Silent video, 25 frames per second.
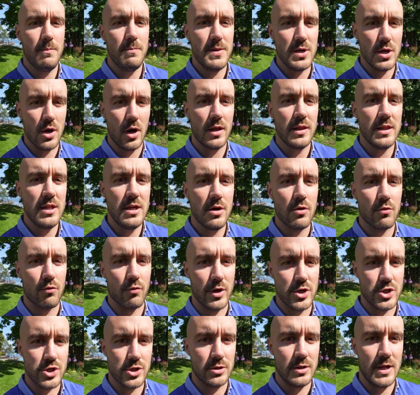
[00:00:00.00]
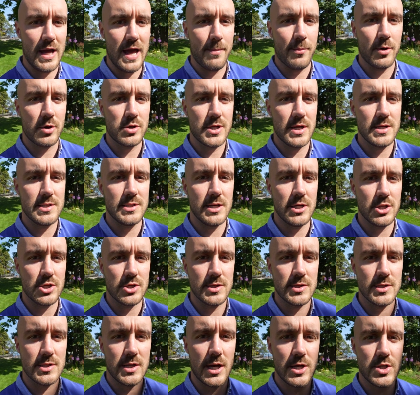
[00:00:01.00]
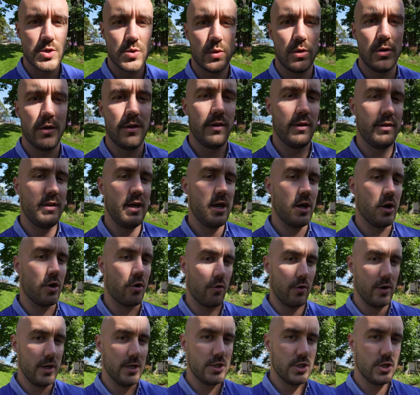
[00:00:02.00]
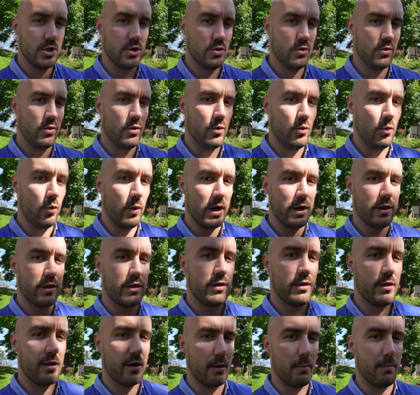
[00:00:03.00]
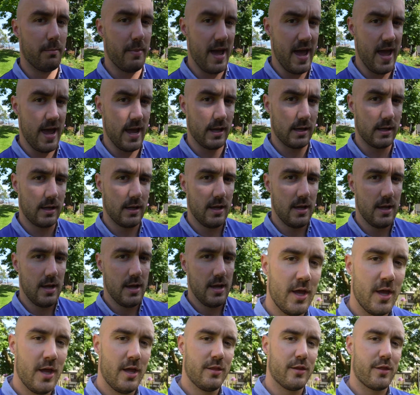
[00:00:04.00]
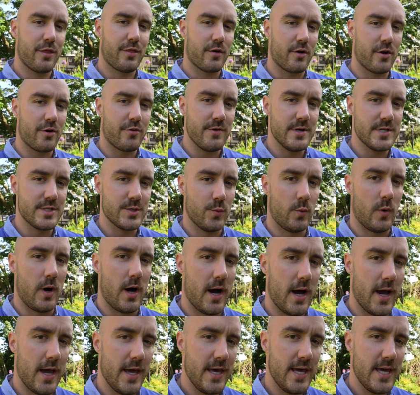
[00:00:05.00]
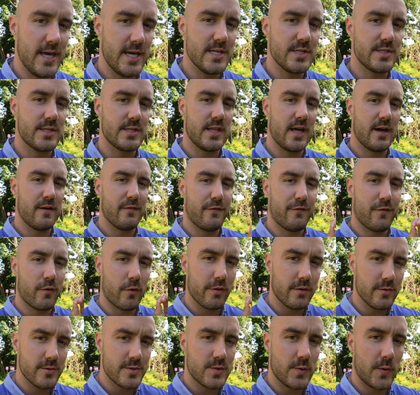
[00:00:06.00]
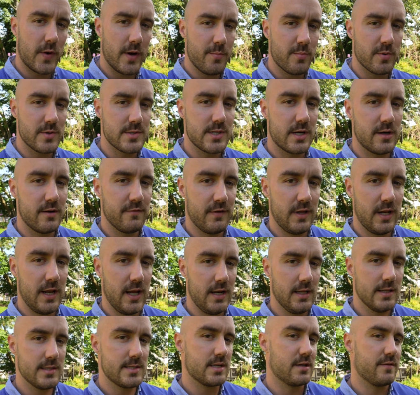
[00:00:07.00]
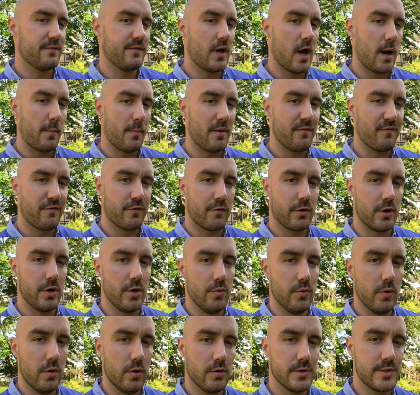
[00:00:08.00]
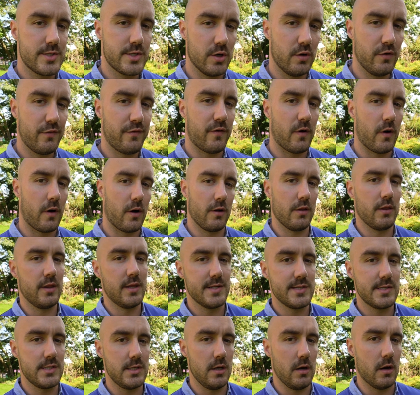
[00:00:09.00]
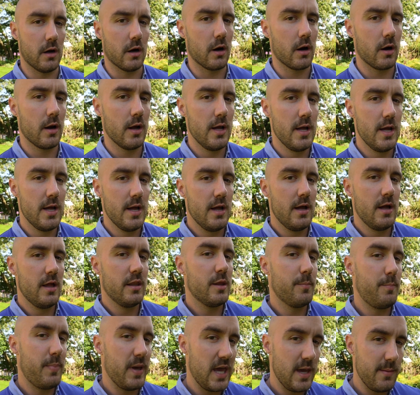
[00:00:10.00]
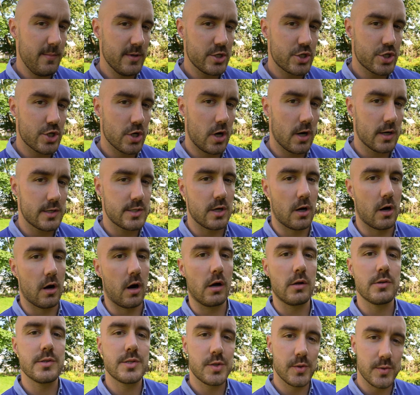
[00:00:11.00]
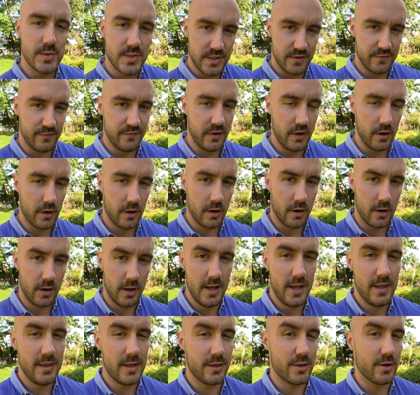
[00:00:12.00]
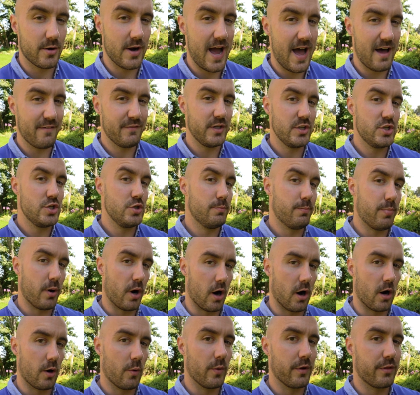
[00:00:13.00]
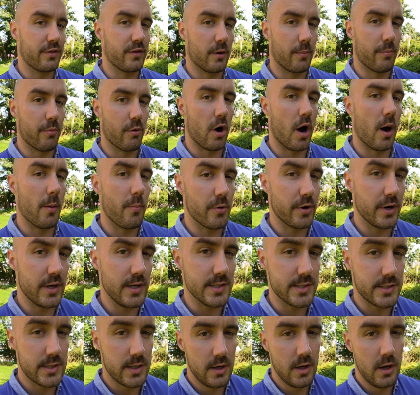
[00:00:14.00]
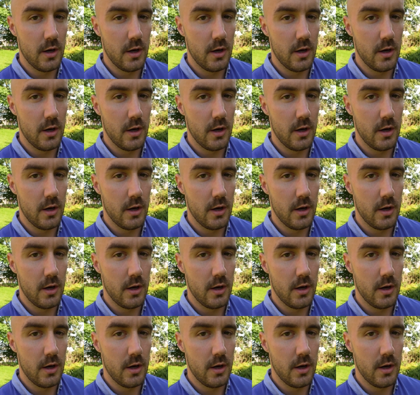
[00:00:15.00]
beyond the original amortization schedule that they agreed to with their bank. The third reason why is that for those 20% of Canadians that have come up for renewal so far this year, the payment shocks aren't so severe that they're having to part with their properties.